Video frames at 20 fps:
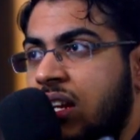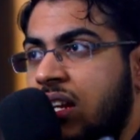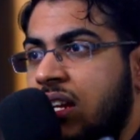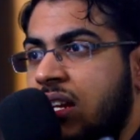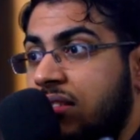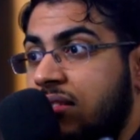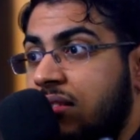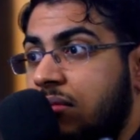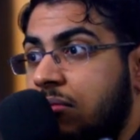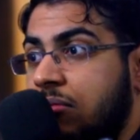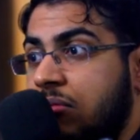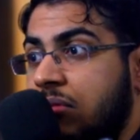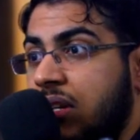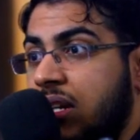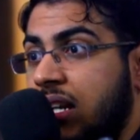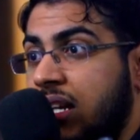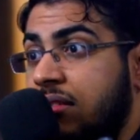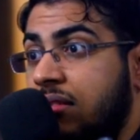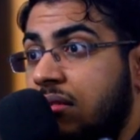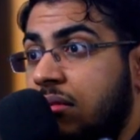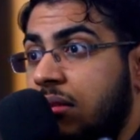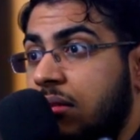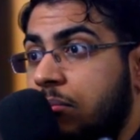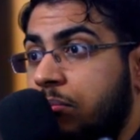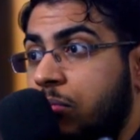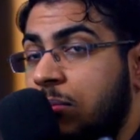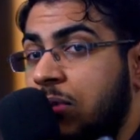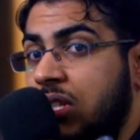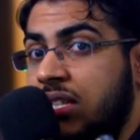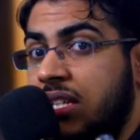because it is
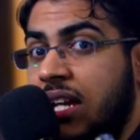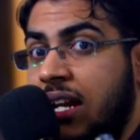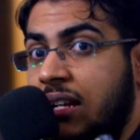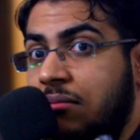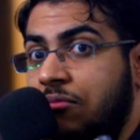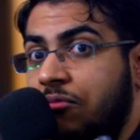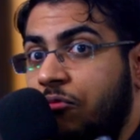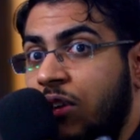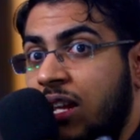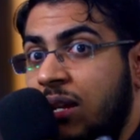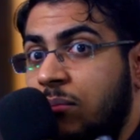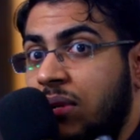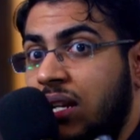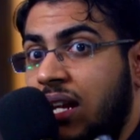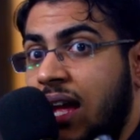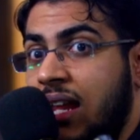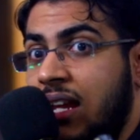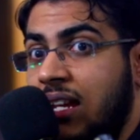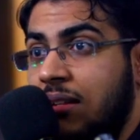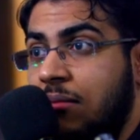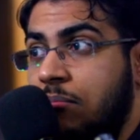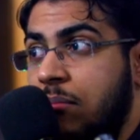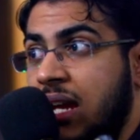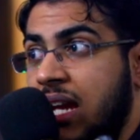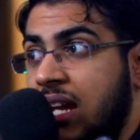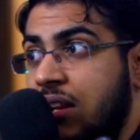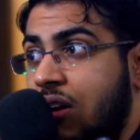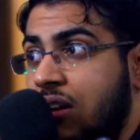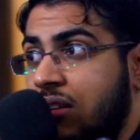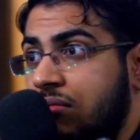possible that one mechanic
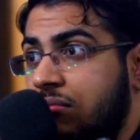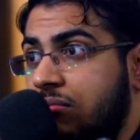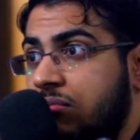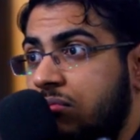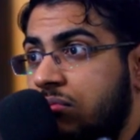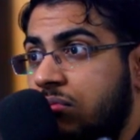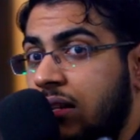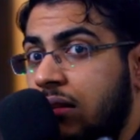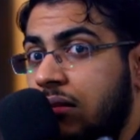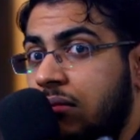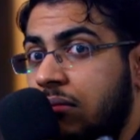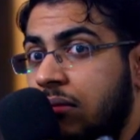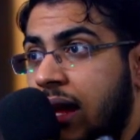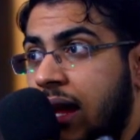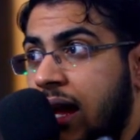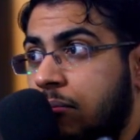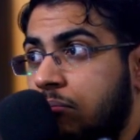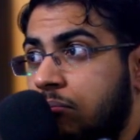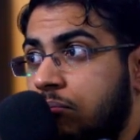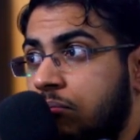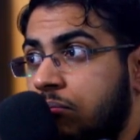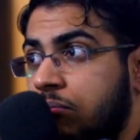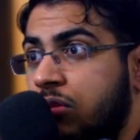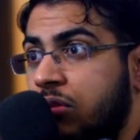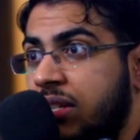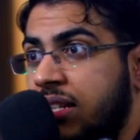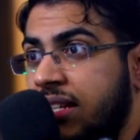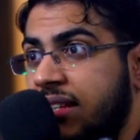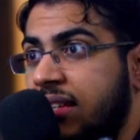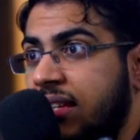may not feel and
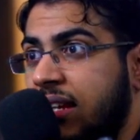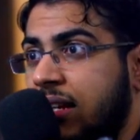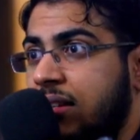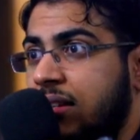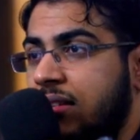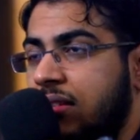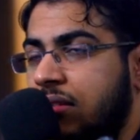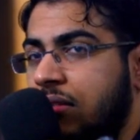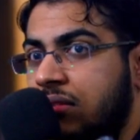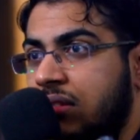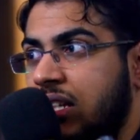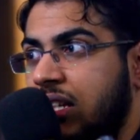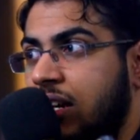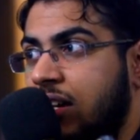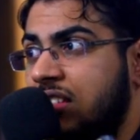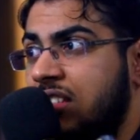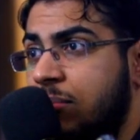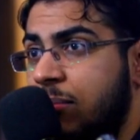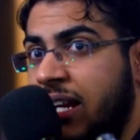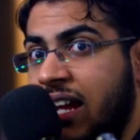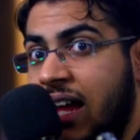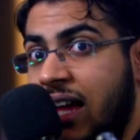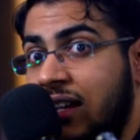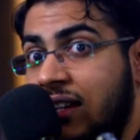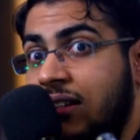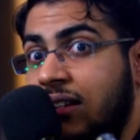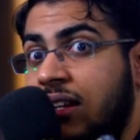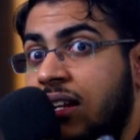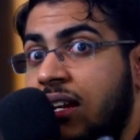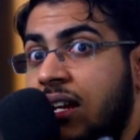look decent with the other
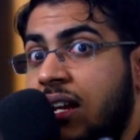mechanic,